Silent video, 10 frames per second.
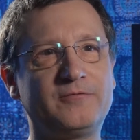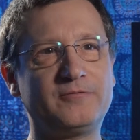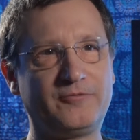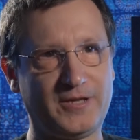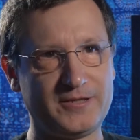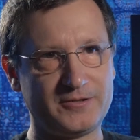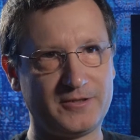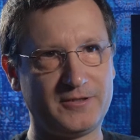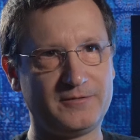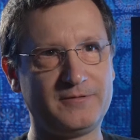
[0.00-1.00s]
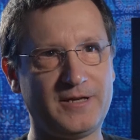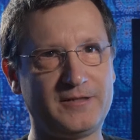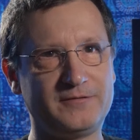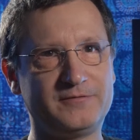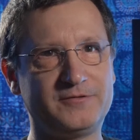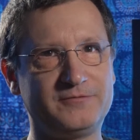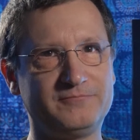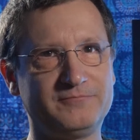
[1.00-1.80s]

creator, and